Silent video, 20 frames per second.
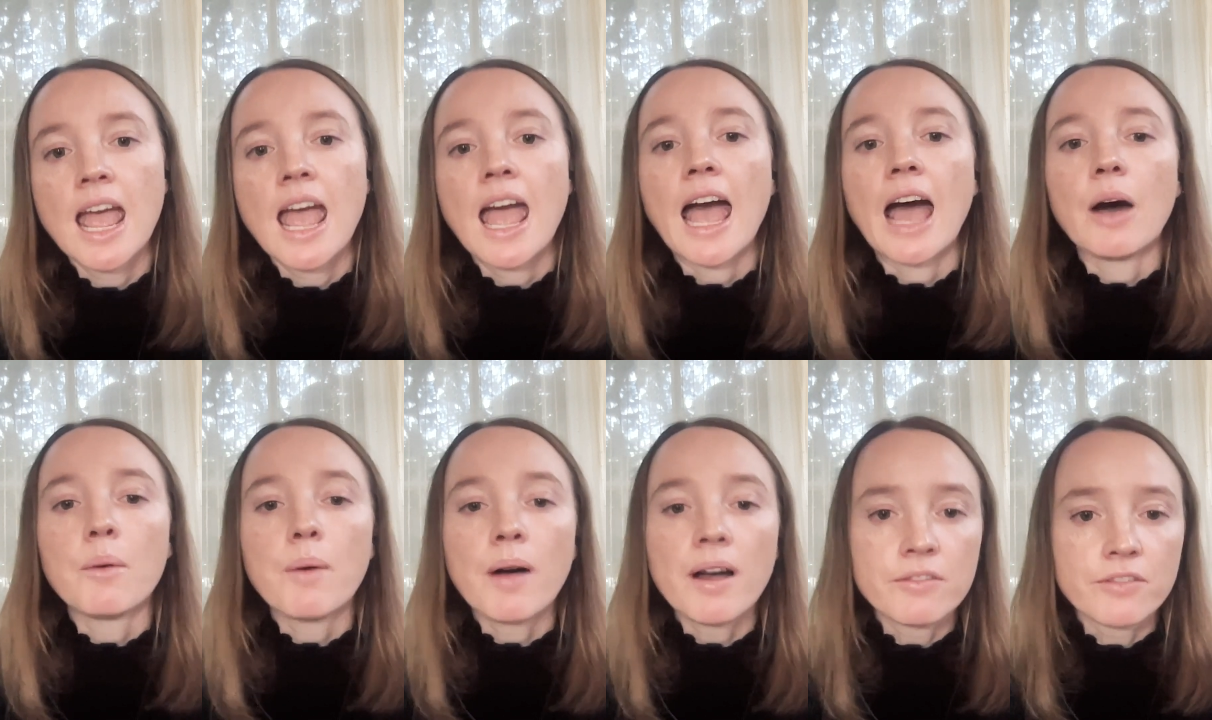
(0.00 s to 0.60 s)

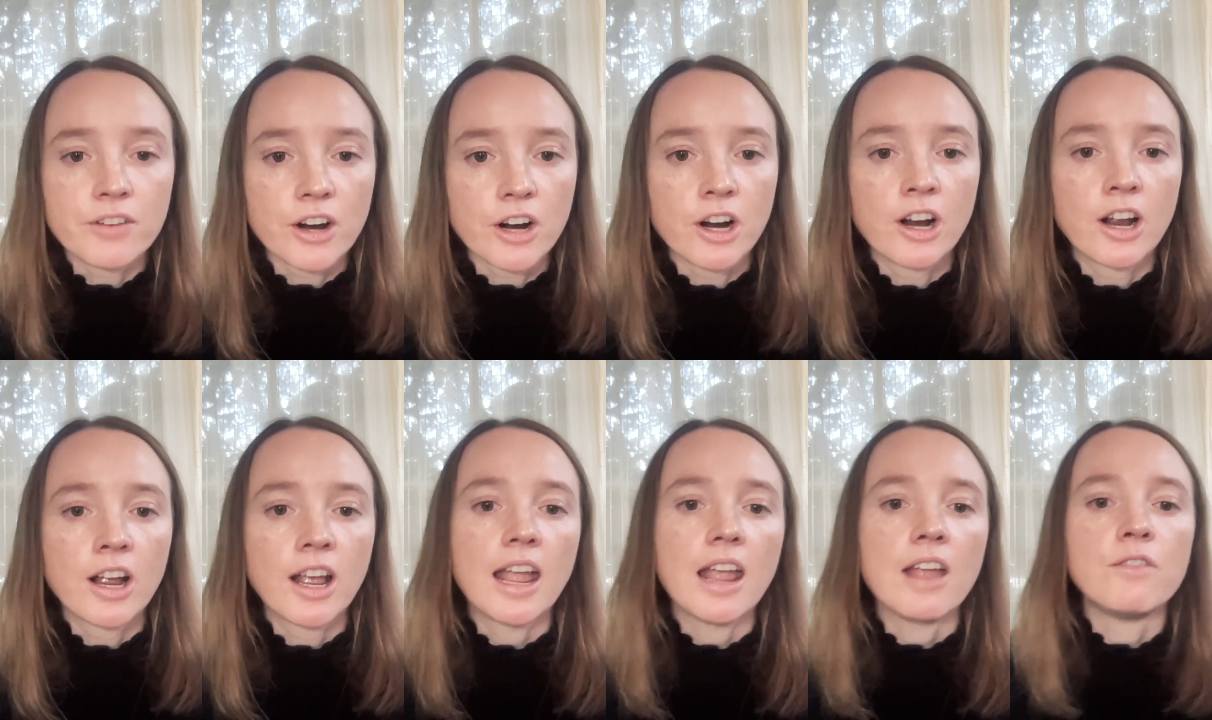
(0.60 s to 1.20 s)

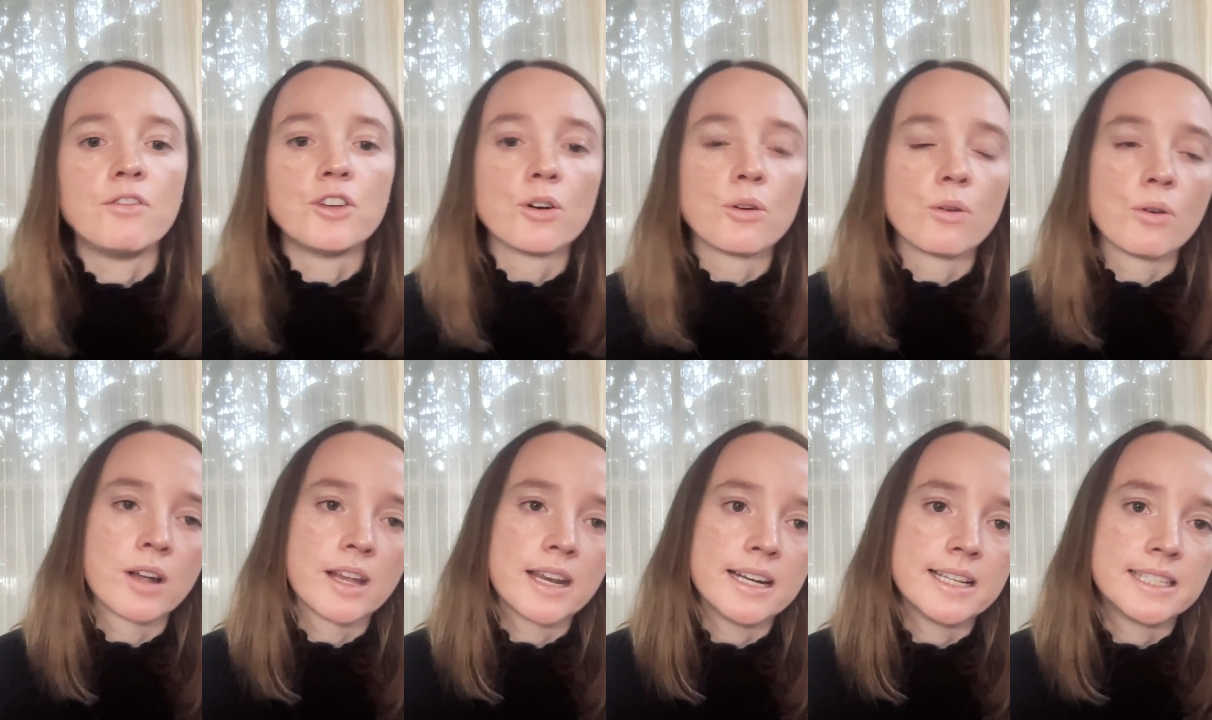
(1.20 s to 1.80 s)
However, if your
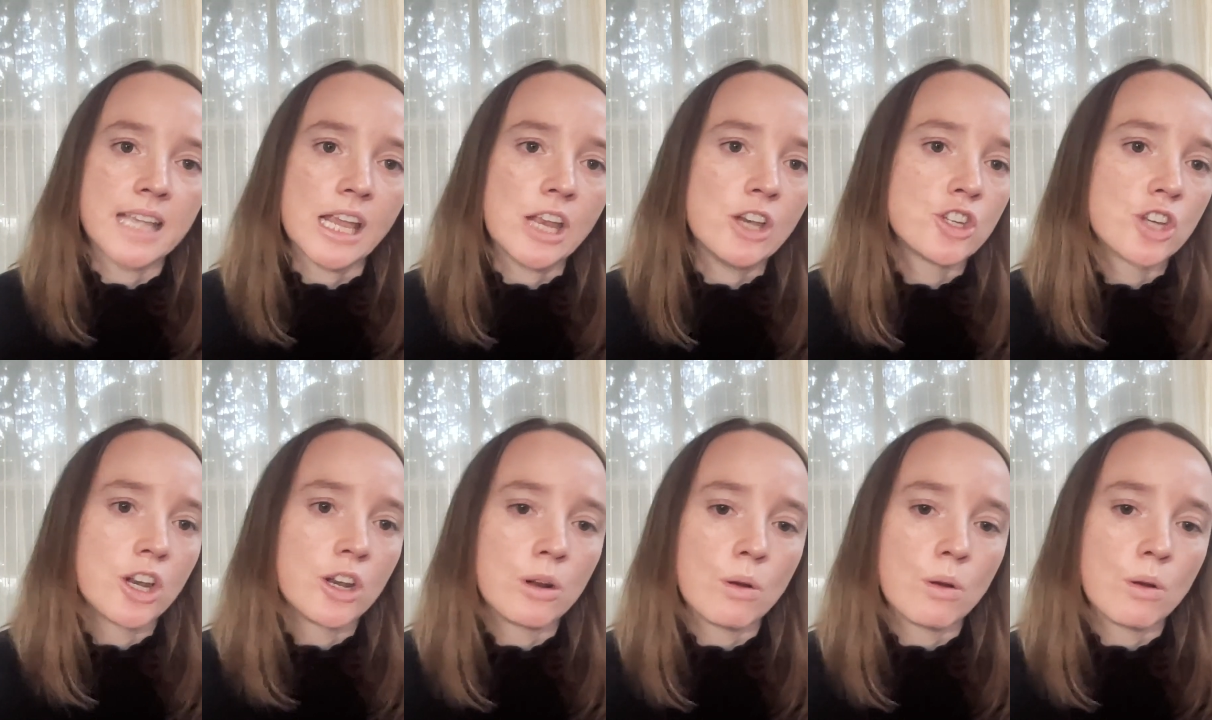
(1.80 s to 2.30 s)
organization